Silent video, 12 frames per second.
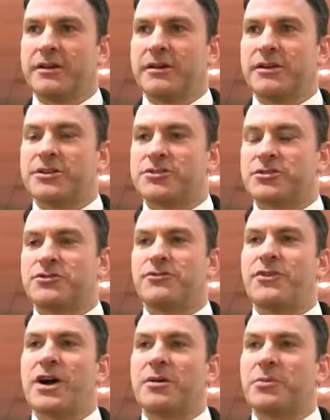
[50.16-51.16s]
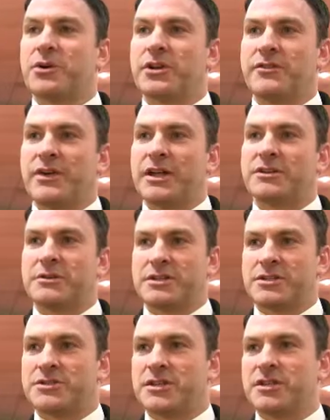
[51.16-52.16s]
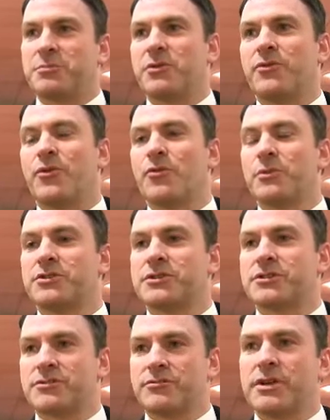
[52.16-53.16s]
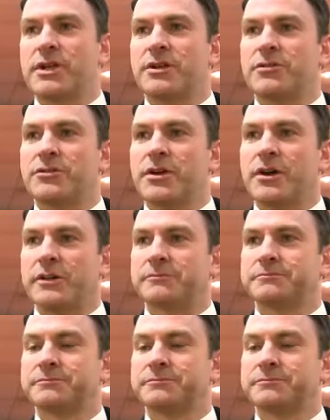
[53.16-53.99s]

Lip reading: And it's such a vibrant event to actually see the performers. It's a really good night.